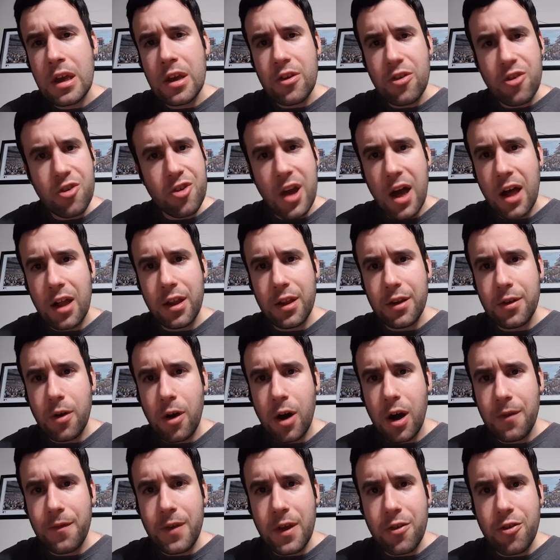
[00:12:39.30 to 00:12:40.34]
Solid
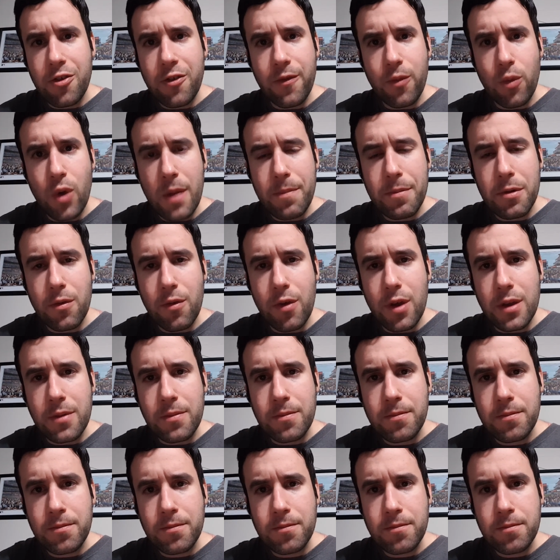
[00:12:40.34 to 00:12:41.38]
offensive weaponry.
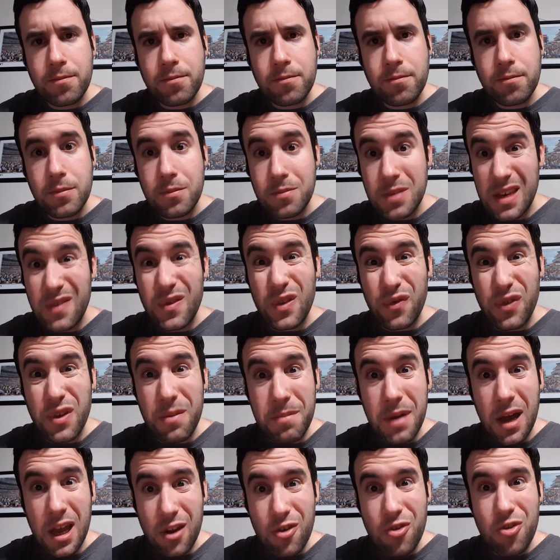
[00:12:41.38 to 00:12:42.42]
Even if you
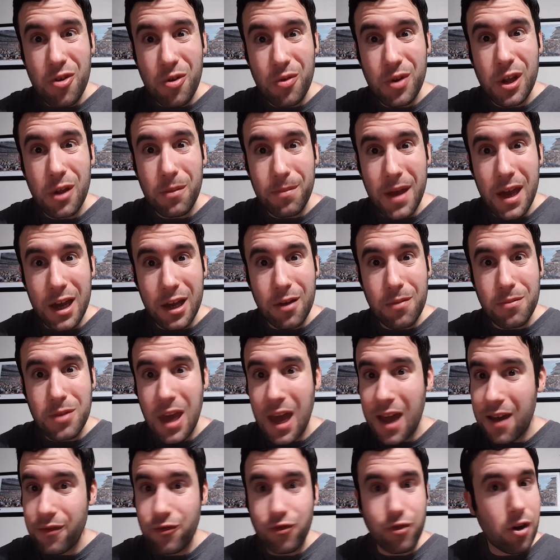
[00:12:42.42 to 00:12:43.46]
minus Odell Beckham, you
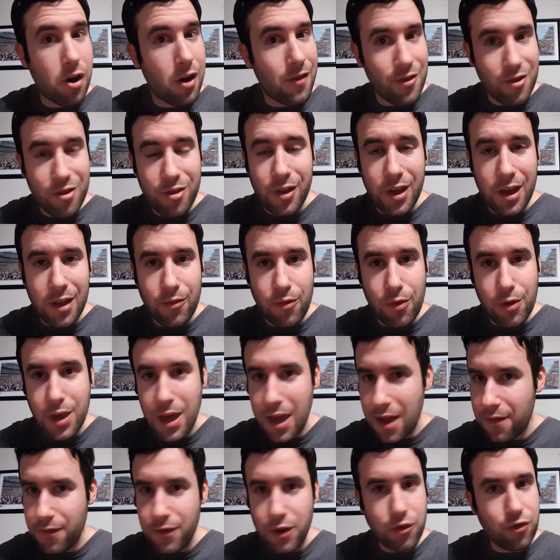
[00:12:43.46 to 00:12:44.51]
have Jarvis Landry, you
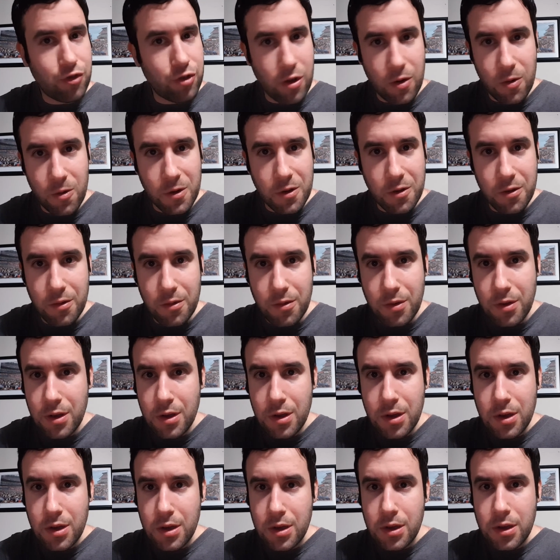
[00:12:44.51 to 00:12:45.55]
have Njoku,
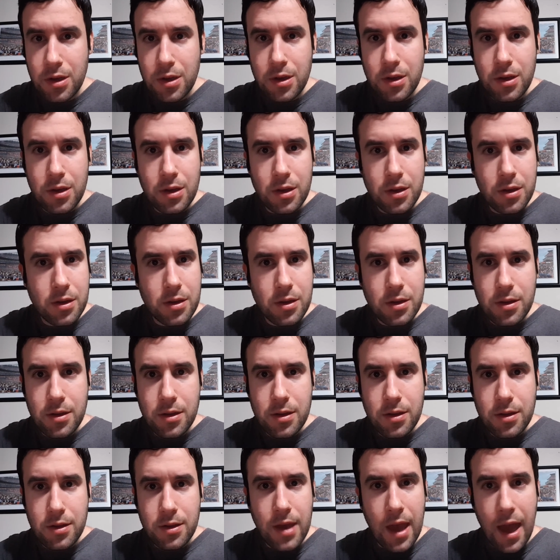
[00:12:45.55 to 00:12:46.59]

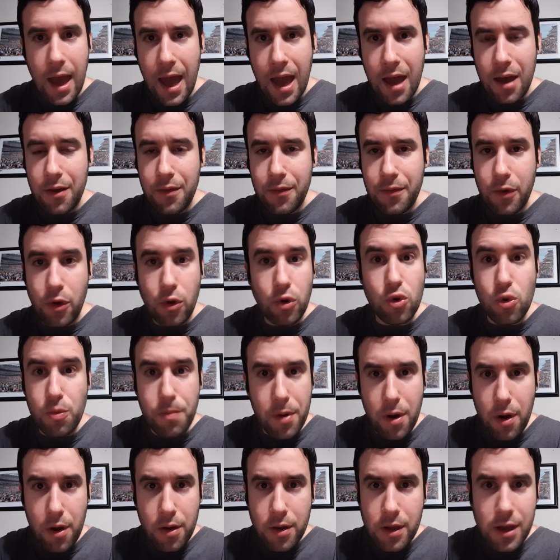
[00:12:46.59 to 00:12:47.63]
you have
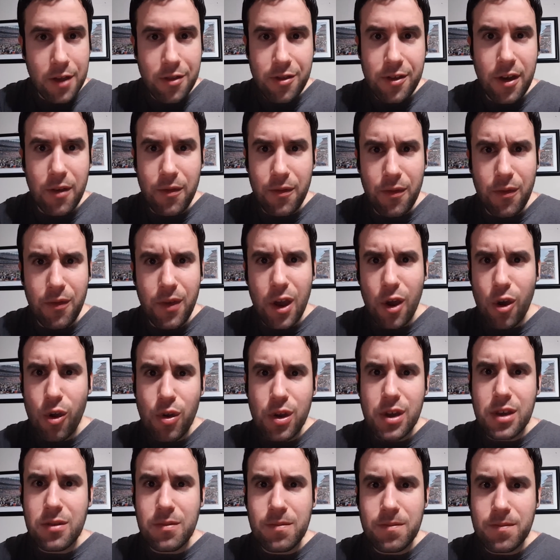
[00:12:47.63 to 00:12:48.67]
Hooper. It's a
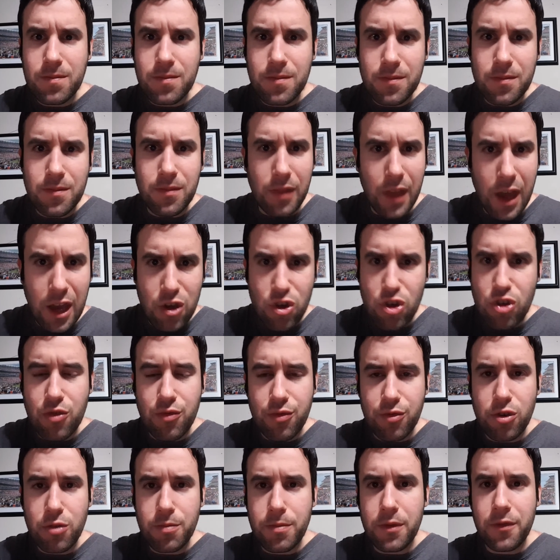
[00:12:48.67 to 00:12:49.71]
very nice
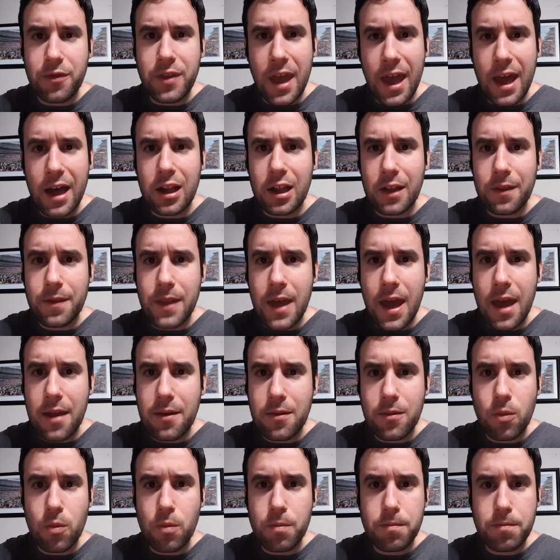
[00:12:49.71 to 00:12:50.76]
group of talent that
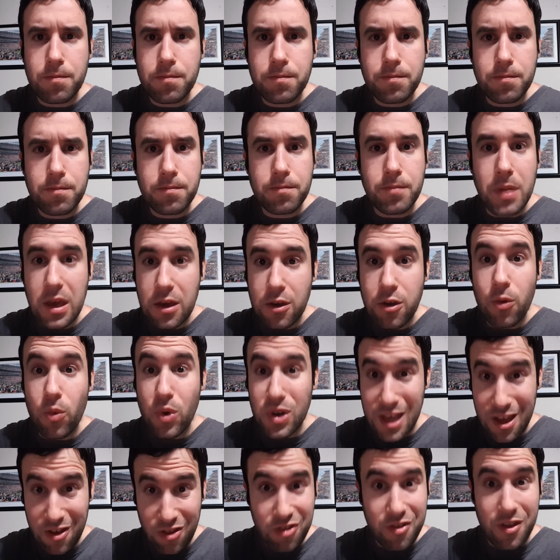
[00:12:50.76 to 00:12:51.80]
Baker, when
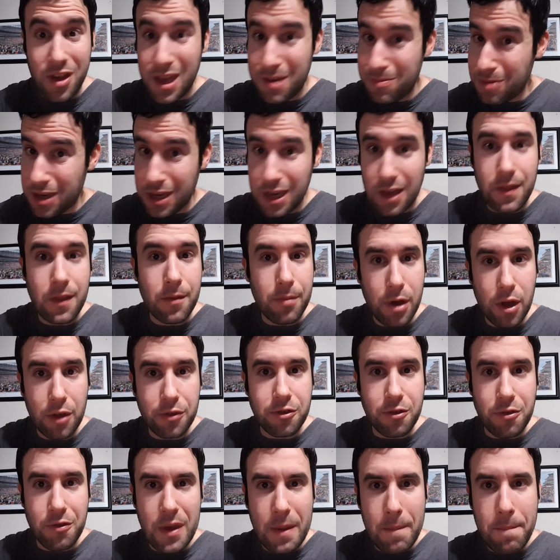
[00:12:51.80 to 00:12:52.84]
he has time, can get the ball
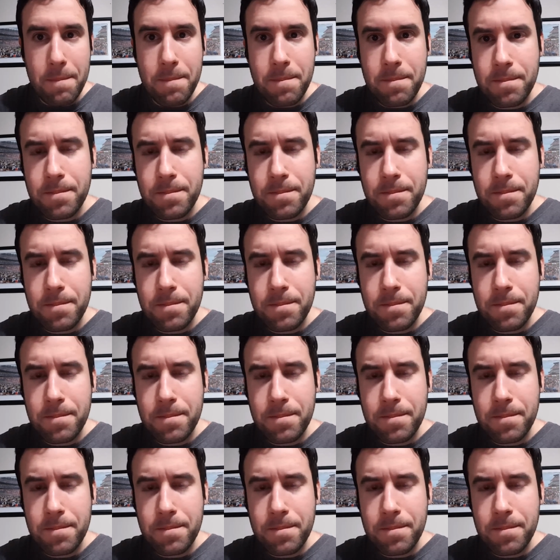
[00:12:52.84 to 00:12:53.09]
to them.